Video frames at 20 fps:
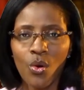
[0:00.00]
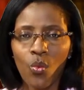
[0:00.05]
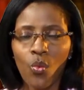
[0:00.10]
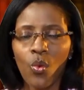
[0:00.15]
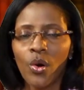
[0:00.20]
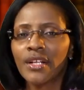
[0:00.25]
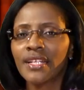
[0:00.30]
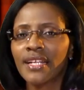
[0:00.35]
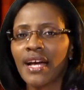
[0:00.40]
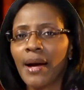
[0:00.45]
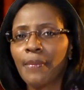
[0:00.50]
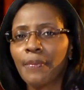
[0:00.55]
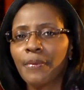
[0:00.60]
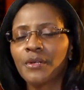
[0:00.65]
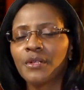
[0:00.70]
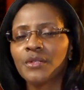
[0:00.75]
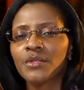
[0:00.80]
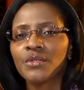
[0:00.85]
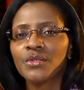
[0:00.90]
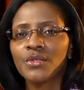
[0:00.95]
What
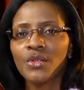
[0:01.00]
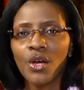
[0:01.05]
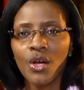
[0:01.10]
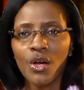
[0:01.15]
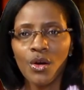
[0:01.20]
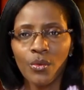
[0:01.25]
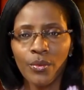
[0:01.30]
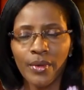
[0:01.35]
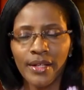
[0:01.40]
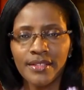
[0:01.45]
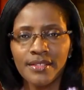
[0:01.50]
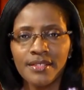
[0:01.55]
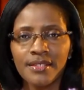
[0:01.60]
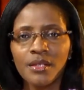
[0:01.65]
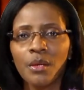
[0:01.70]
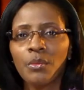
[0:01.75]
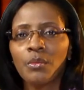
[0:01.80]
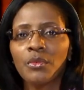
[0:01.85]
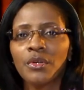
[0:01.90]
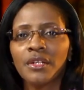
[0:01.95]
happens when
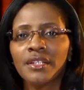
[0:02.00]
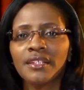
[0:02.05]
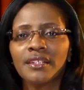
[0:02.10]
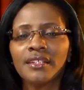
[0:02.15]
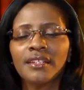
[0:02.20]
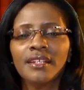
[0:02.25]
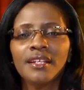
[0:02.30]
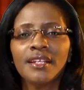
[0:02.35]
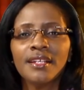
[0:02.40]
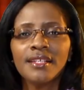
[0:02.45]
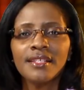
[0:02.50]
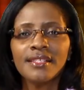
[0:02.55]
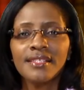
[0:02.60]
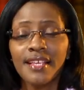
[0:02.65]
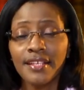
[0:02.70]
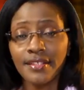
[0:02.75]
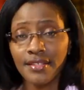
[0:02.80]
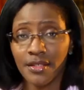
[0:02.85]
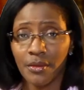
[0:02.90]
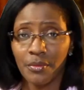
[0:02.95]
someone
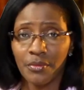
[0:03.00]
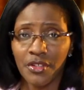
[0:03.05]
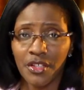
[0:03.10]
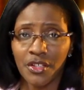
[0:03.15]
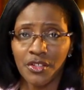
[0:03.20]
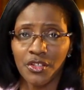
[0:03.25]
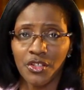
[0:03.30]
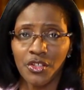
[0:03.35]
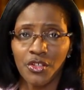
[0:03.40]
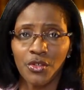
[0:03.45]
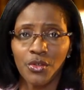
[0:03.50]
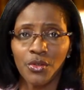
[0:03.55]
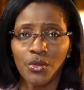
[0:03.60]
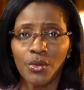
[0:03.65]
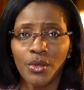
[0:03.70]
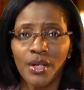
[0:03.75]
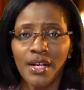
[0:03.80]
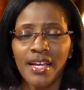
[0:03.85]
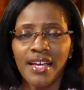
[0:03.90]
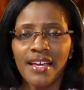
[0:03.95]
says something to
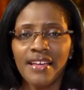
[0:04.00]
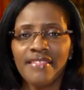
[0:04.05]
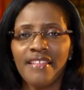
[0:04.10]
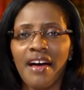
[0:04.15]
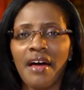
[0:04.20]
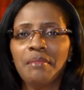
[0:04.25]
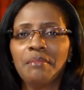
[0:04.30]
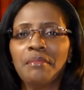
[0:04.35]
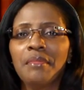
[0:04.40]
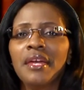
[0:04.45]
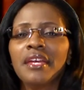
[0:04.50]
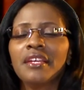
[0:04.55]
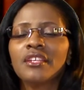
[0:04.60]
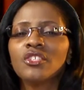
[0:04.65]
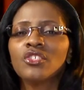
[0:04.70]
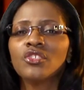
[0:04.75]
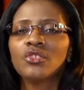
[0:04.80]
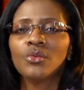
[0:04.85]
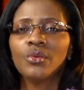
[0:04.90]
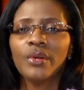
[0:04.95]
you that
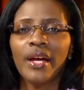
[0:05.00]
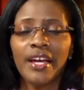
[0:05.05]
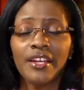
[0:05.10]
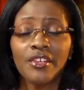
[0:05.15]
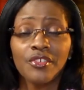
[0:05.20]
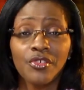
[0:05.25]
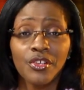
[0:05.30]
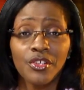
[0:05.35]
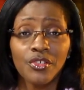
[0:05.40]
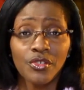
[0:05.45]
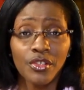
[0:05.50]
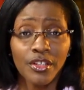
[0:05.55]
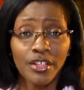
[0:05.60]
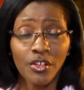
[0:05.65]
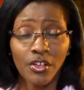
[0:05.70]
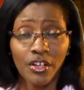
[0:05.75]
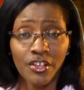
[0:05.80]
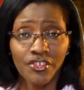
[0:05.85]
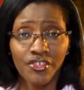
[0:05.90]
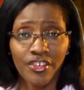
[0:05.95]
makes you enter into a
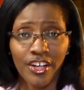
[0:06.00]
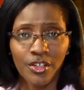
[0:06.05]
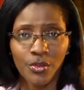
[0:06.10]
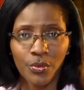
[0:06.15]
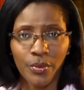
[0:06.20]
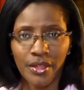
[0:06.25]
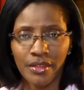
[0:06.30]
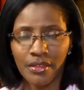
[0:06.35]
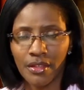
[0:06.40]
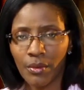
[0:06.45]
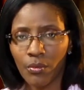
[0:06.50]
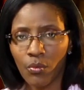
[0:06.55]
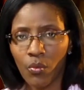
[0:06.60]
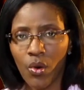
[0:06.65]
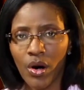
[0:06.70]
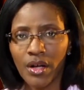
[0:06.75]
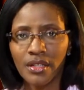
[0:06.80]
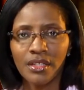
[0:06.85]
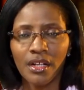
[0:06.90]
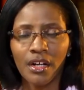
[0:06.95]
contract with them?
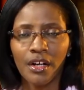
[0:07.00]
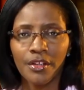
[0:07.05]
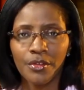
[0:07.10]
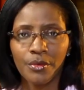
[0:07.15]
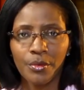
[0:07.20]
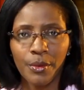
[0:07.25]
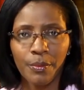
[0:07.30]
What are the